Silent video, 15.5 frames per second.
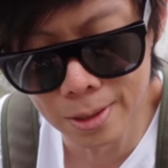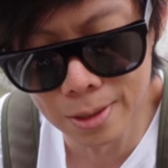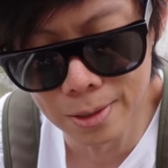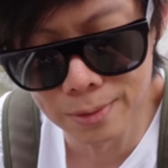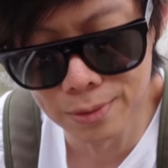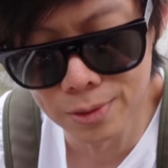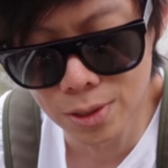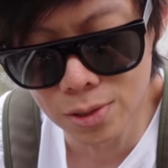kind
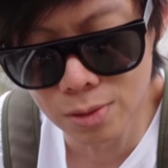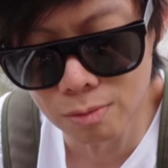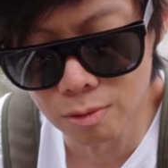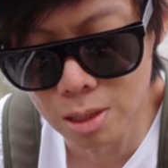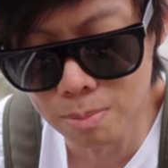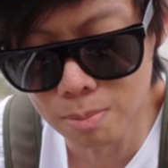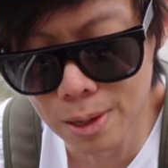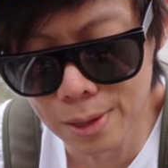of doesn't
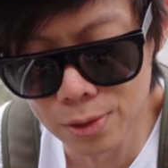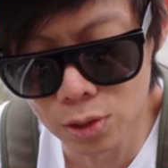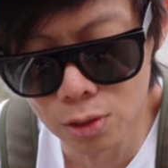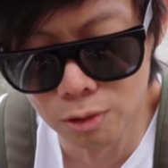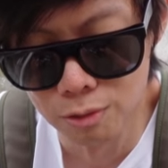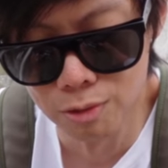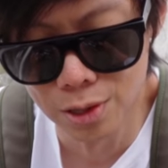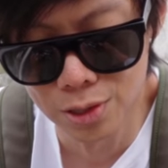really match
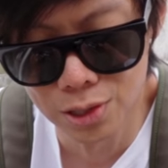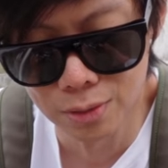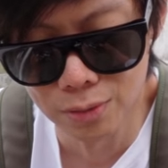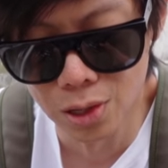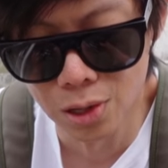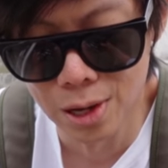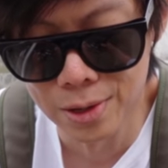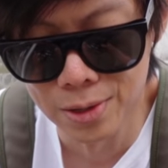the rest
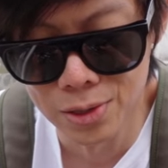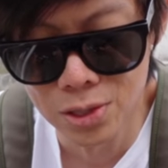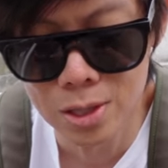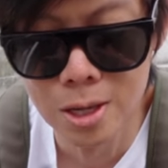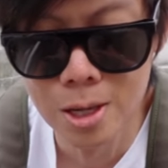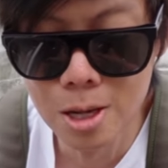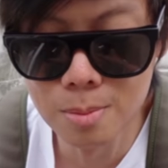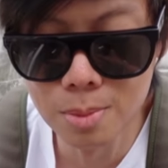of the lens.
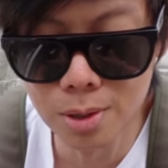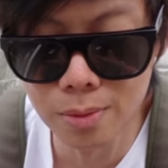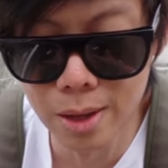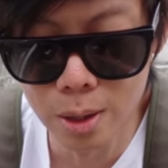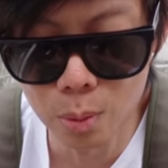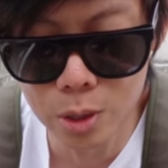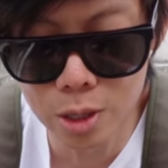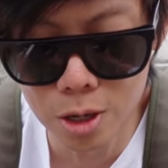But
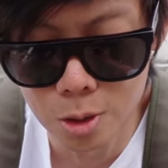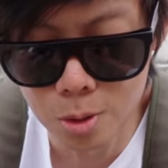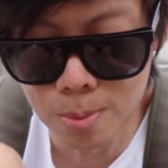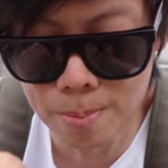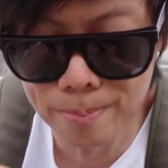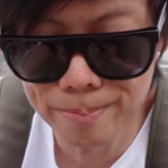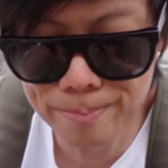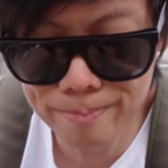there we go.